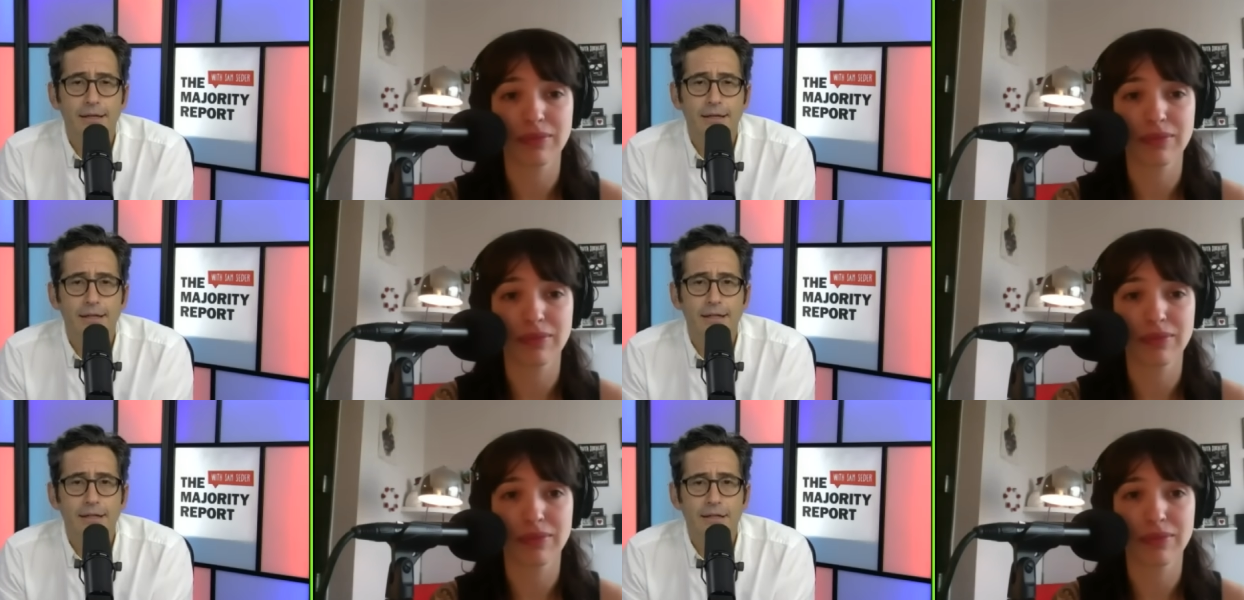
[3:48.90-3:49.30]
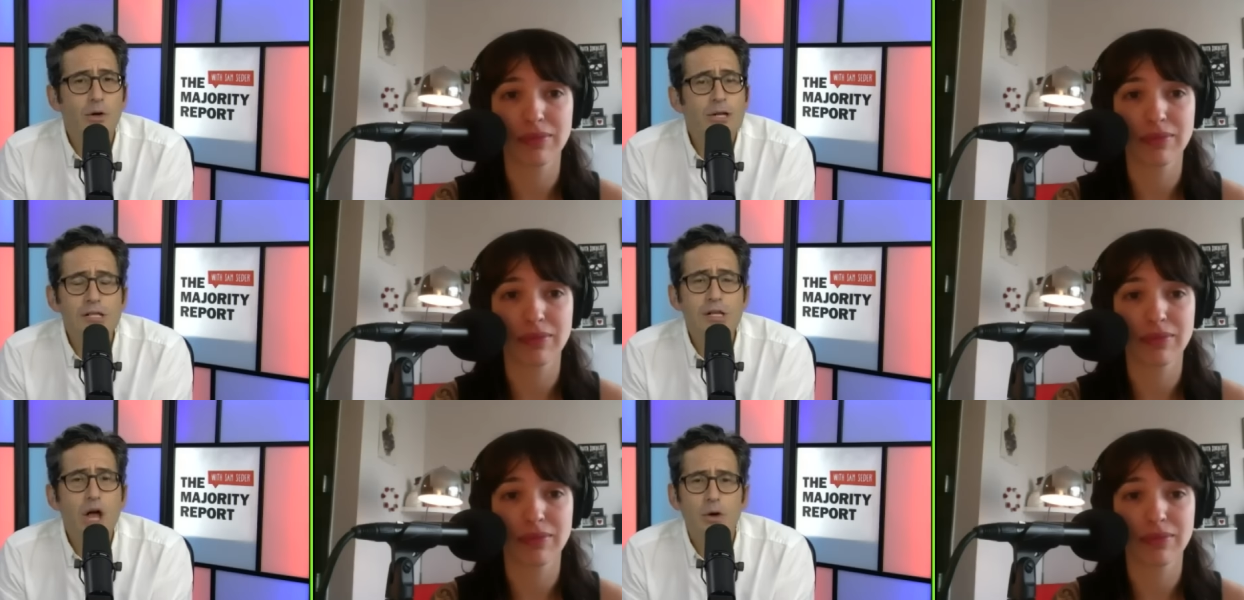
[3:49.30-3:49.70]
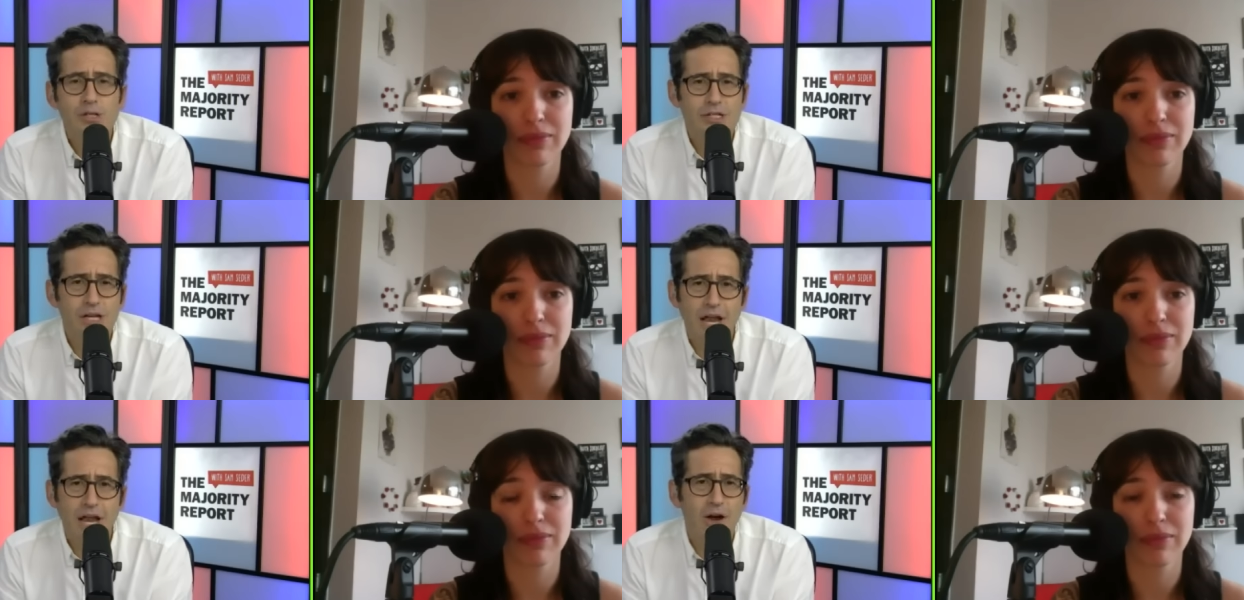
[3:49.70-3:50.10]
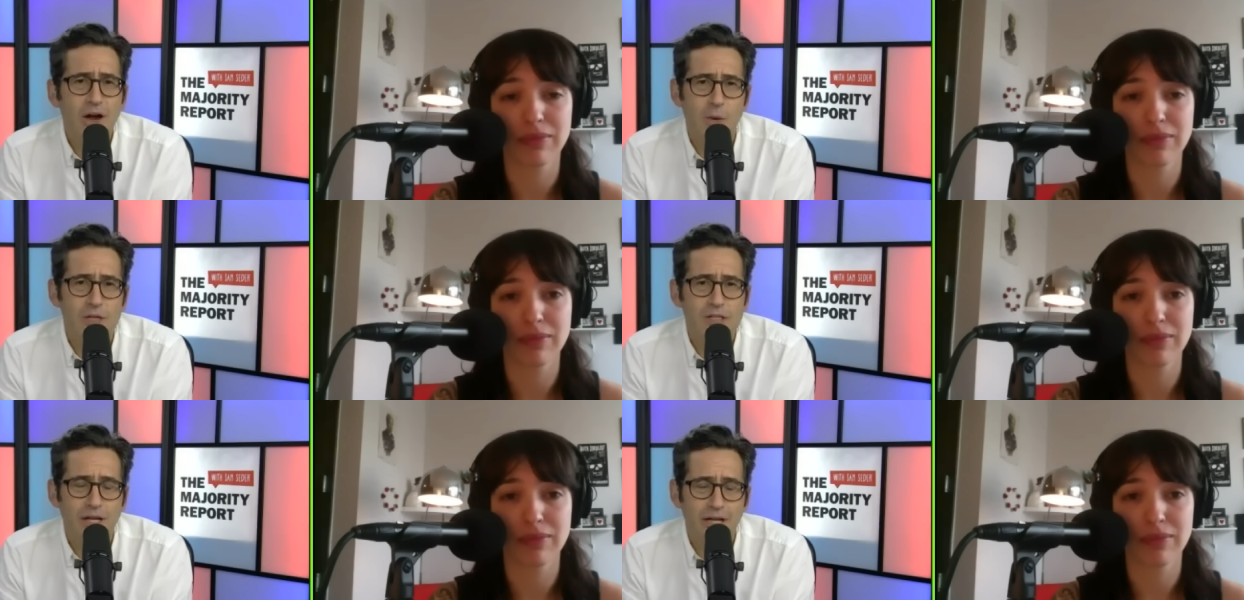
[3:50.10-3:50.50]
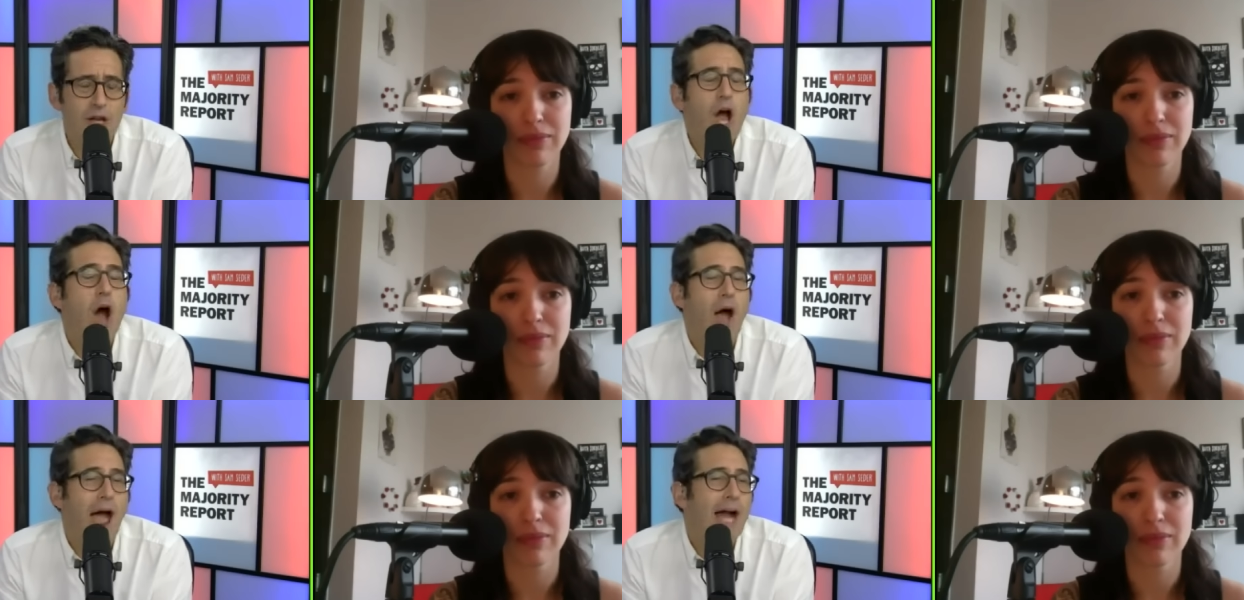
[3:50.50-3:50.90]
Speaker 1: There is no scenario where it's like,
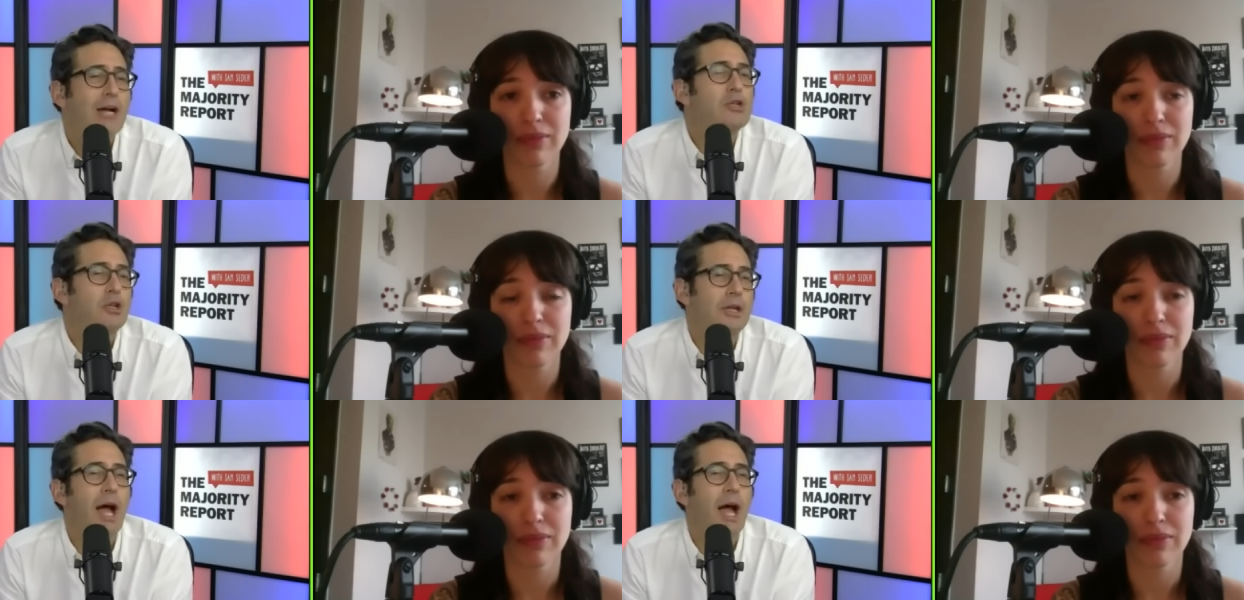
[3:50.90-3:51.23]
no, actually,